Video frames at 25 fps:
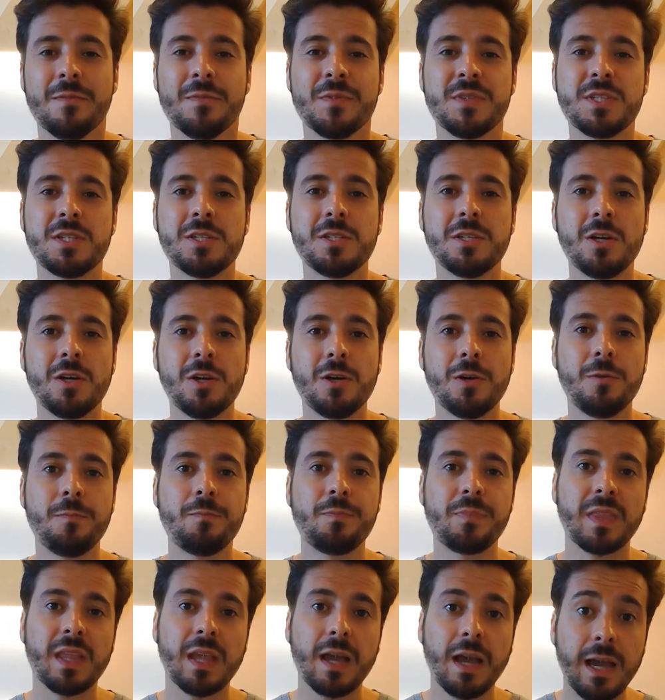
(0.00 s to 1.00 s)

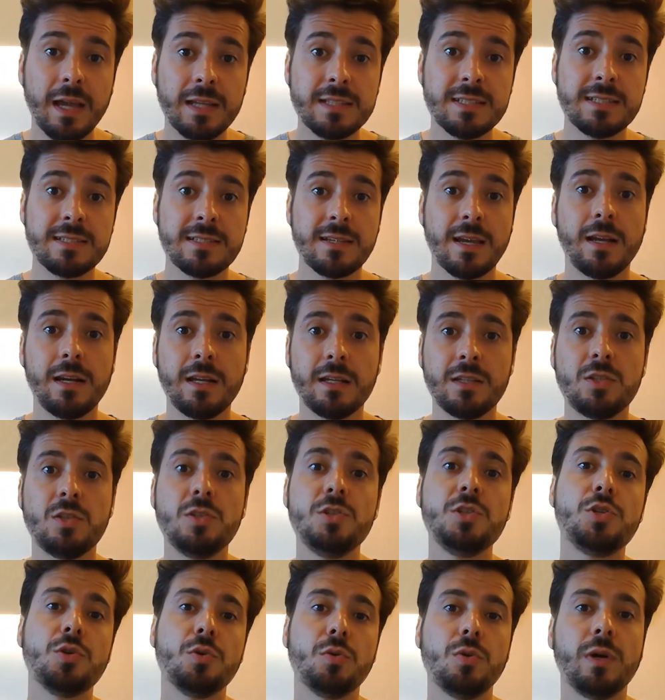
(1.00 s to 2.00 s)
So I decided to
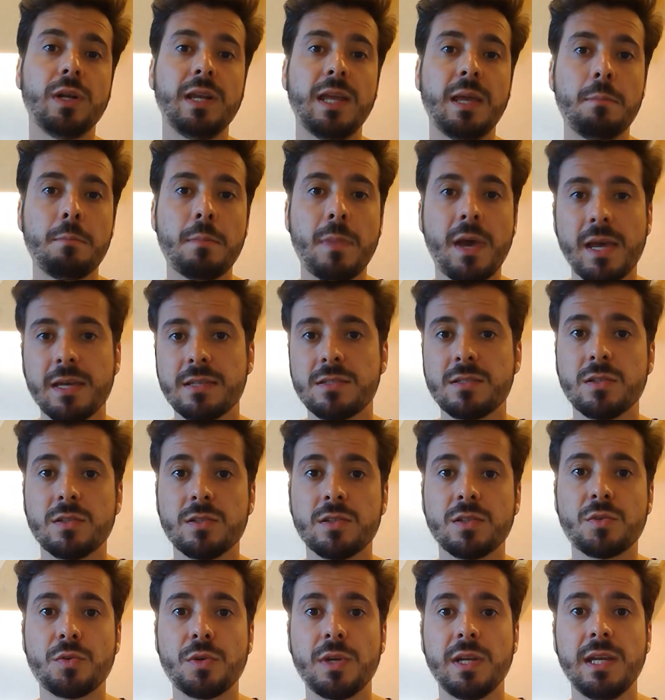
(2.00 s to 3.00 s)
join a master
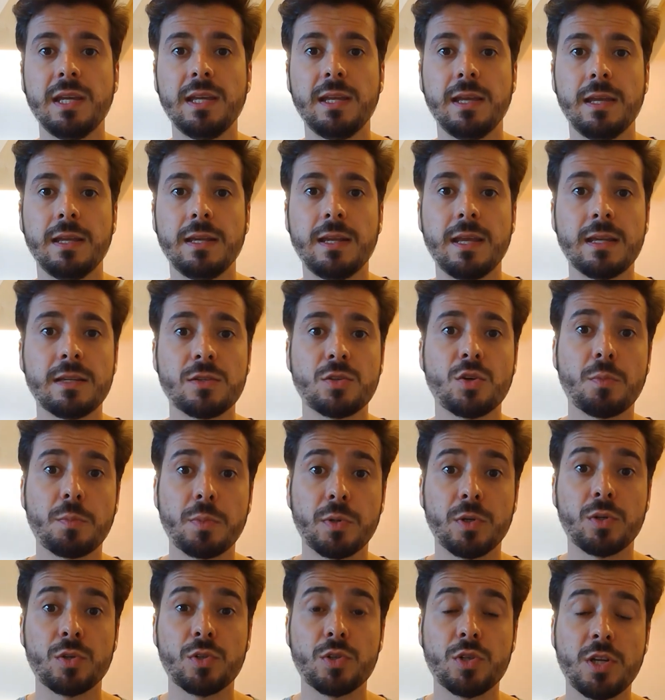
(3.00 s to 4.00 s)
degree in
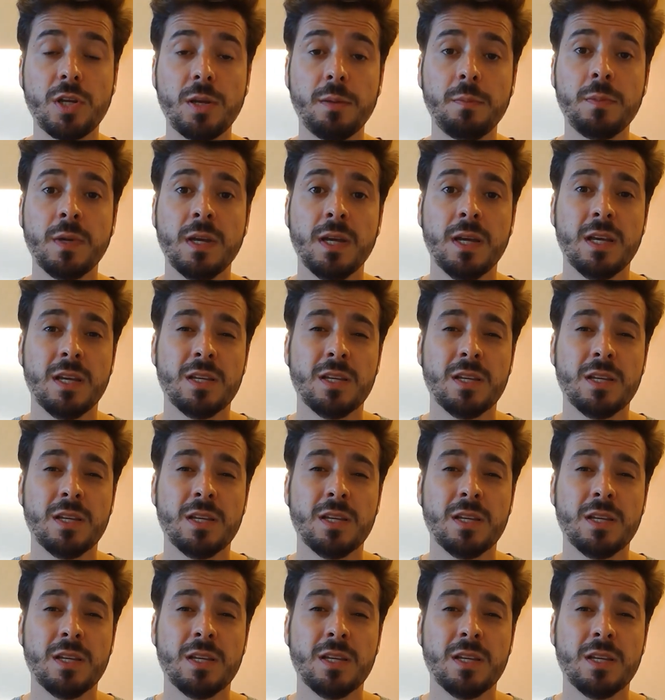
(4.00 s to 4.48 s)
entrepreneurship.